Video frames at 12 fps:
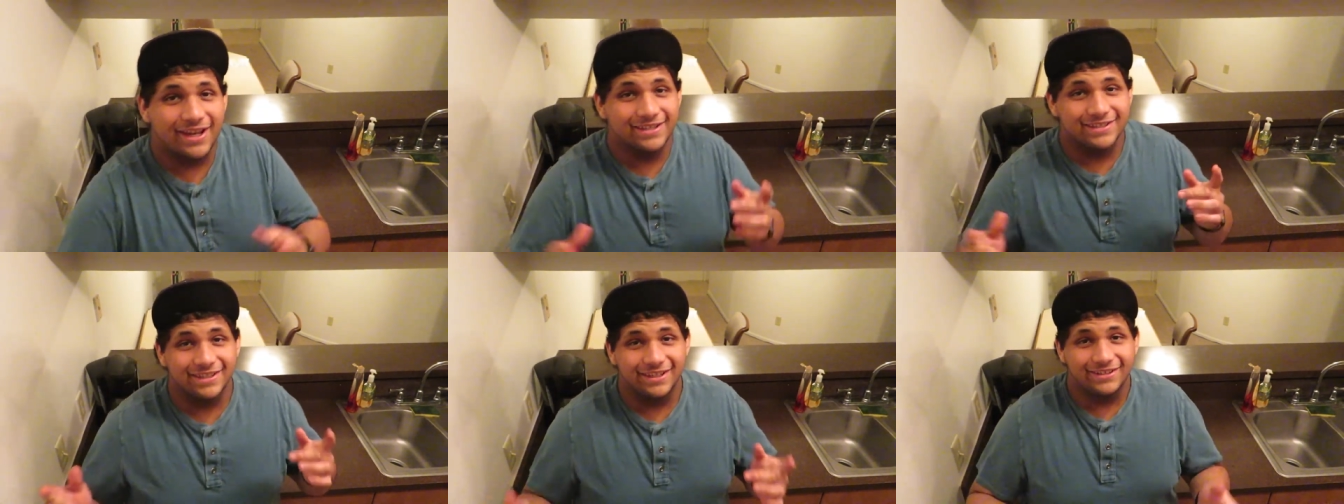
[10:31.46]

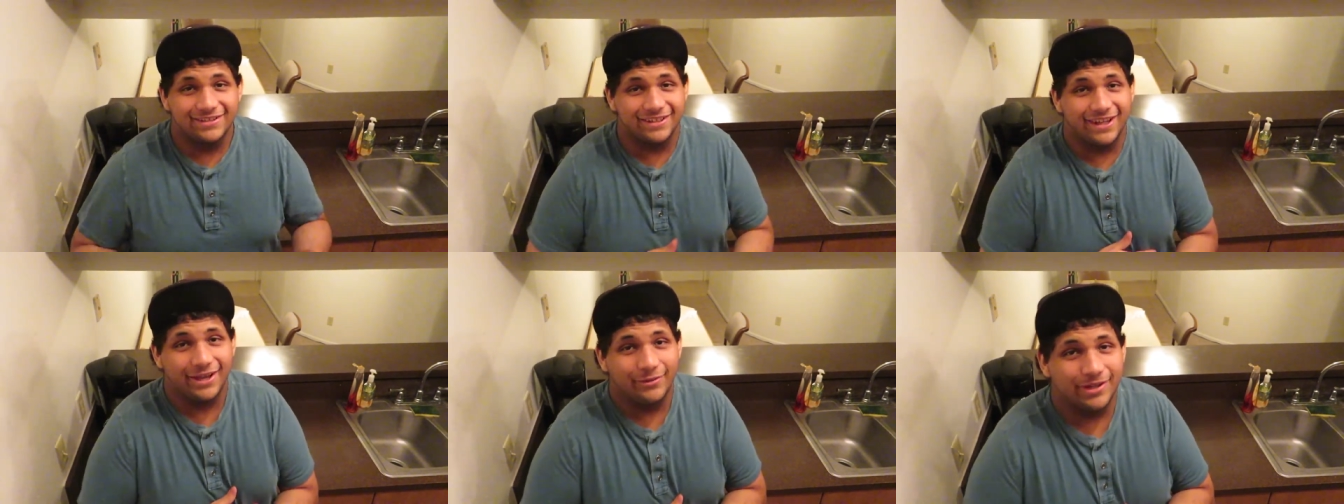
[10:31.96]
guys, again,
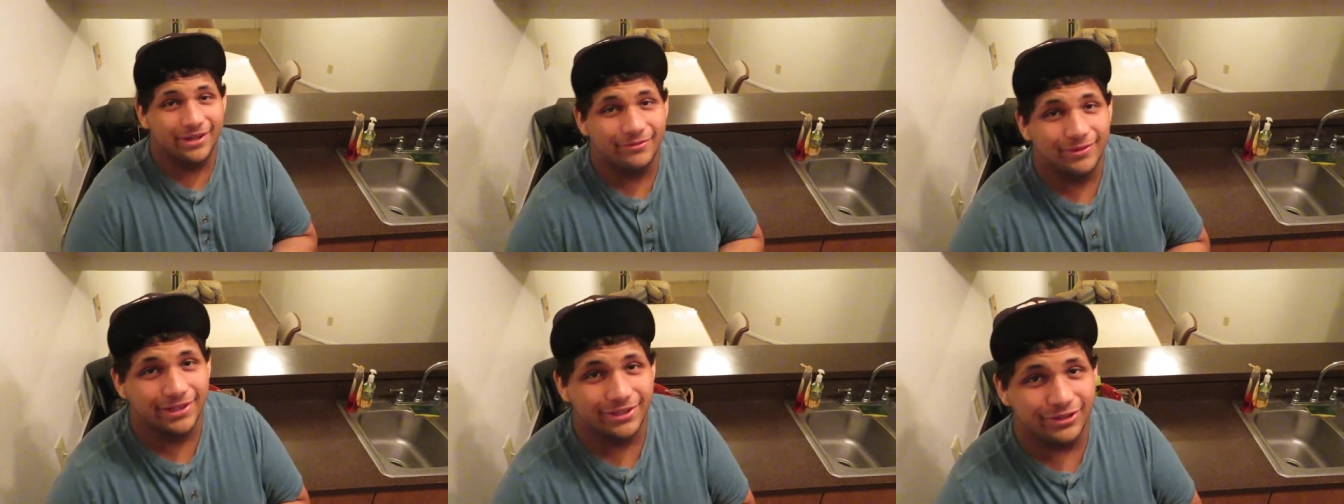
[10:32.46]
today we didn't
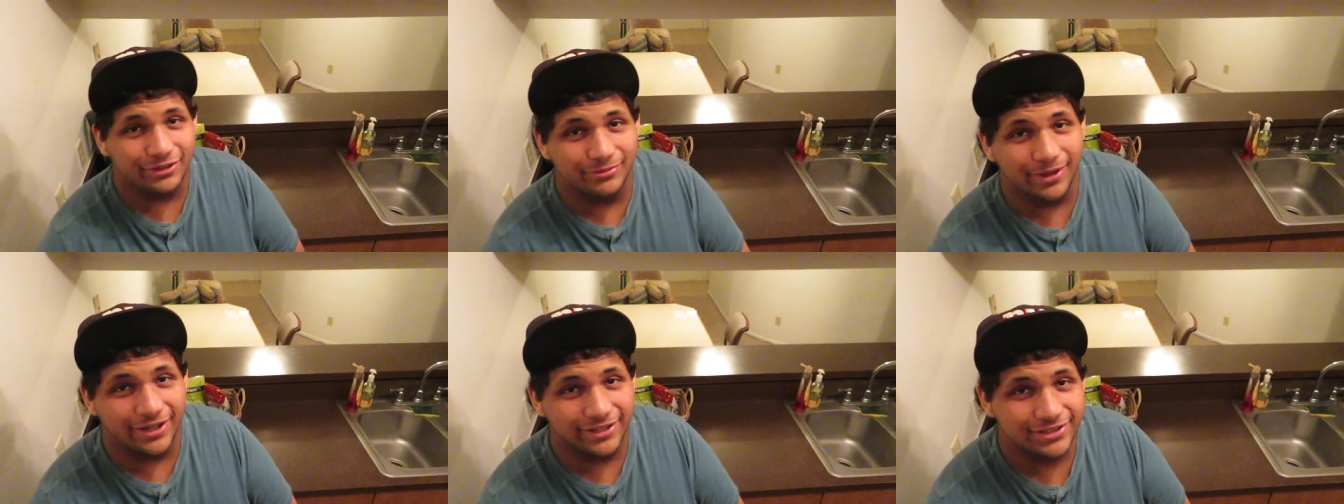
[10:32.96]
really do
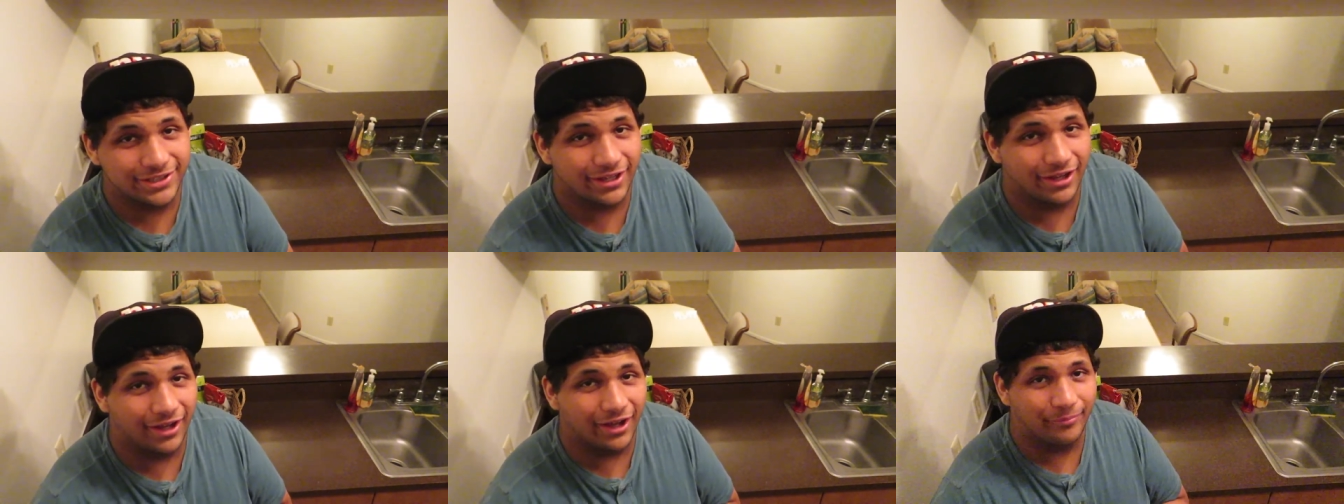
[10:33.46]
much.
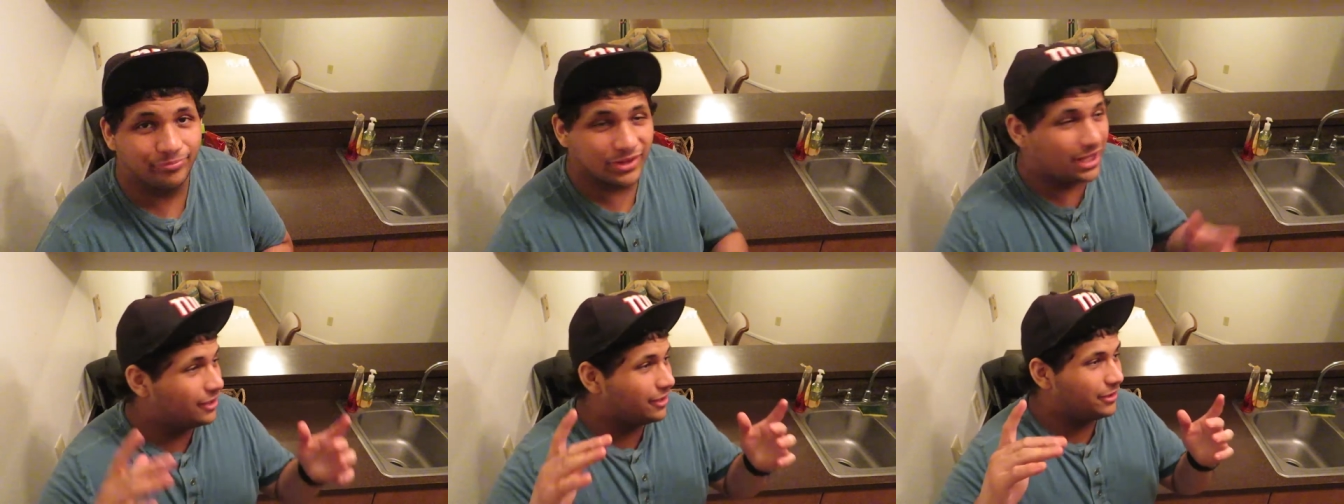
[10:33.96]
Um,
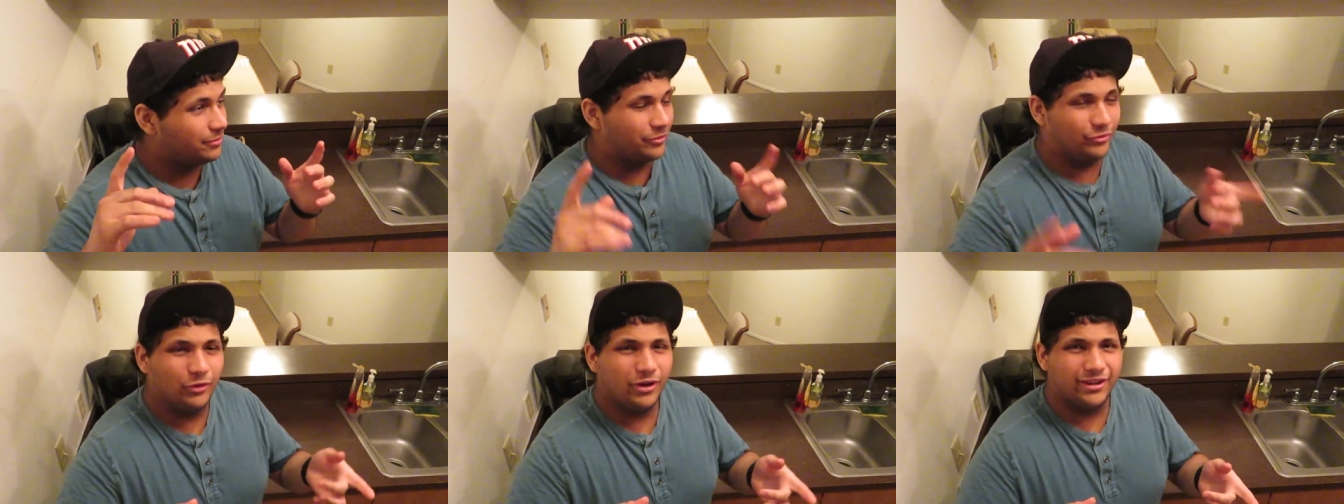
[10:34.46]

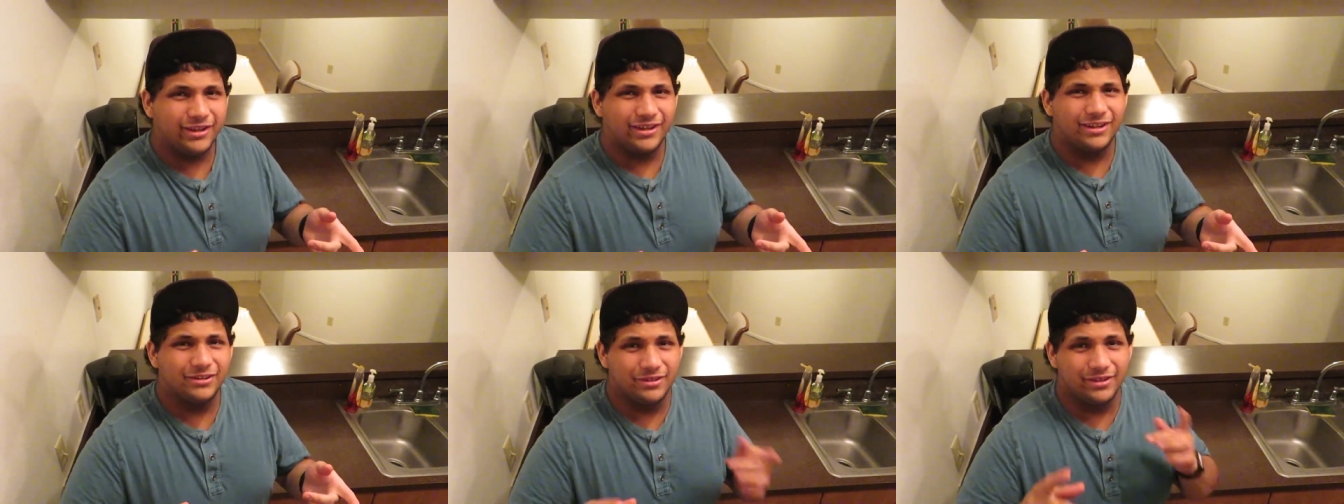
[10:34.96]
before I get
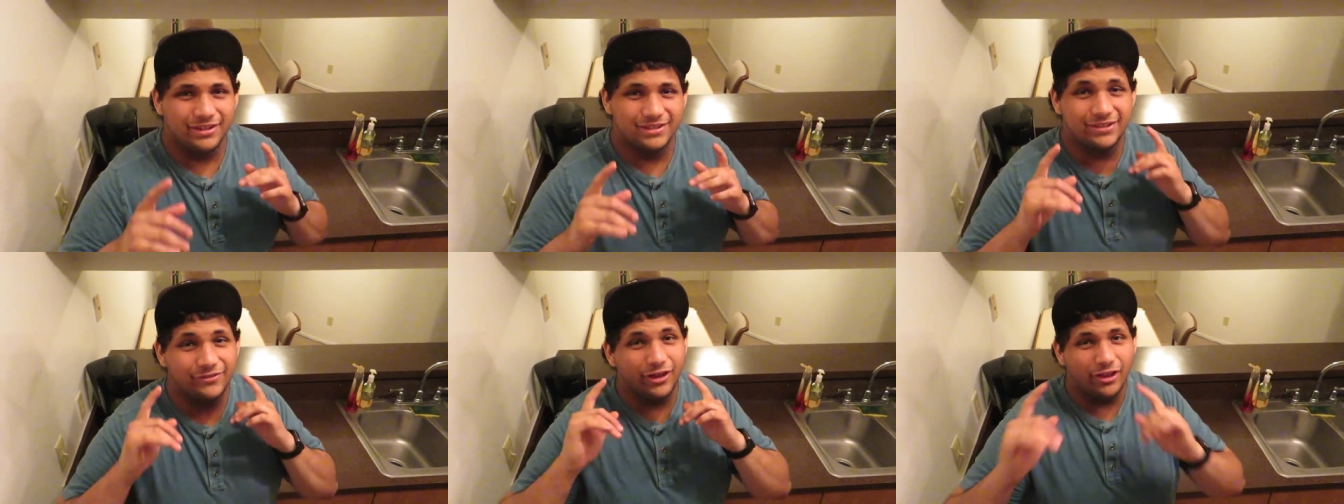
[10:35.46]
into
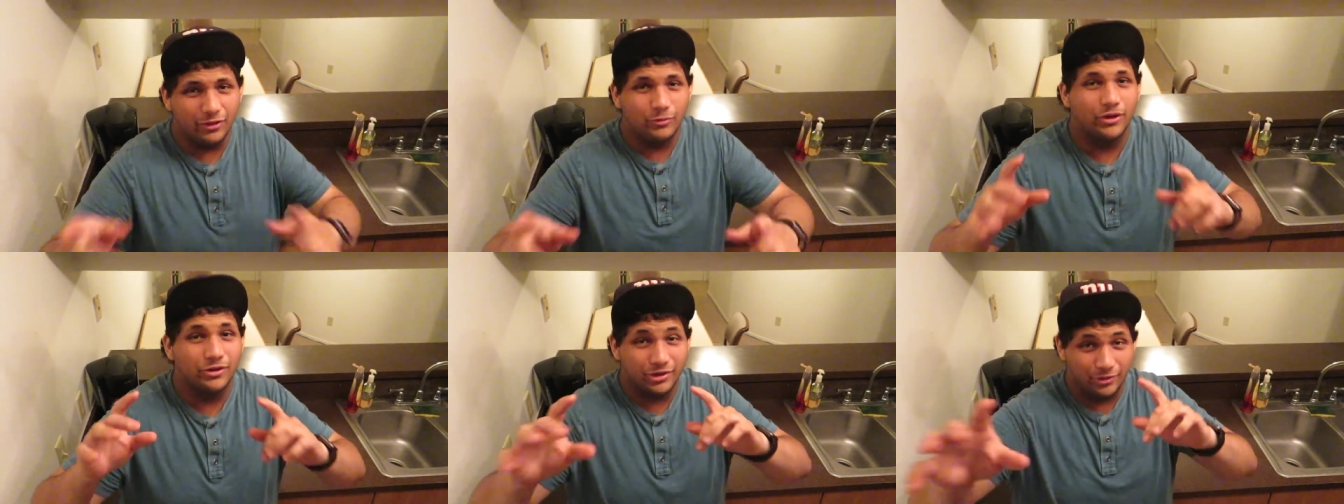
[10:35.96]
this, if y'all are
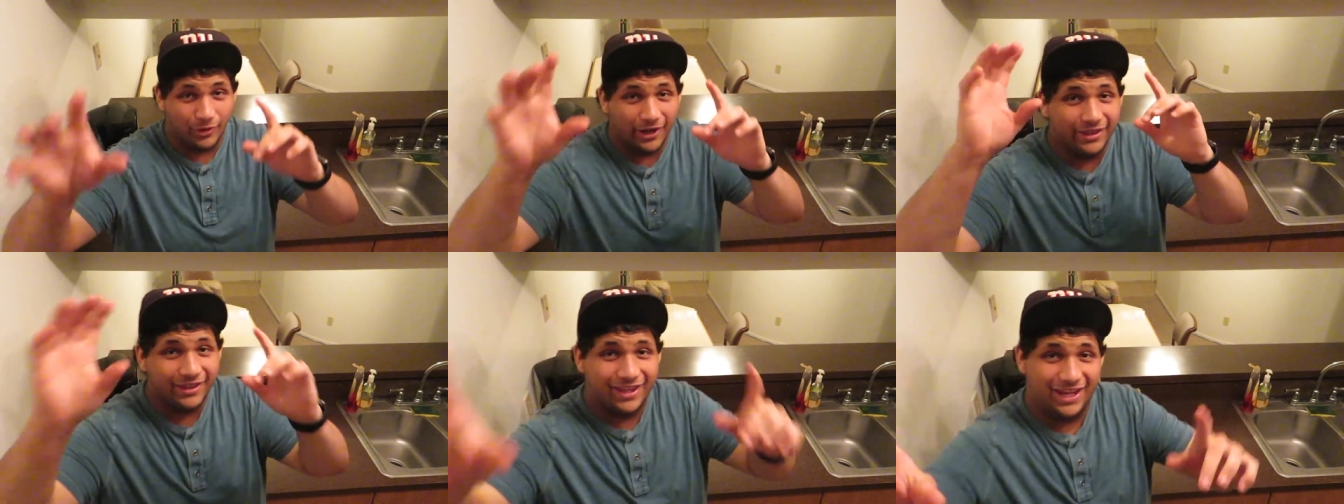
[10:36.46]
wondering why
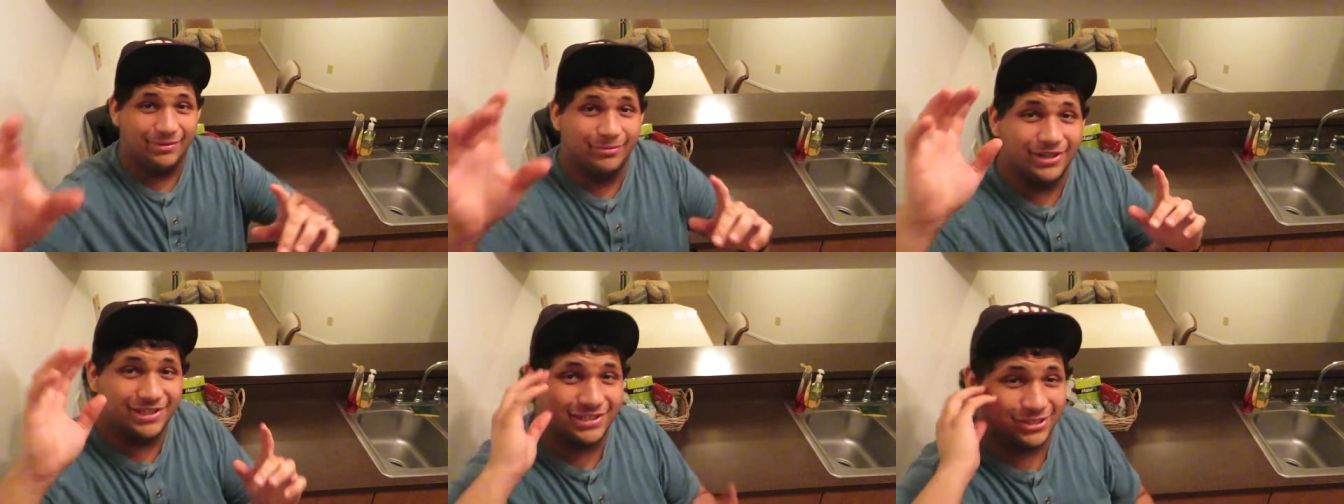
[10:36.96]
the camera is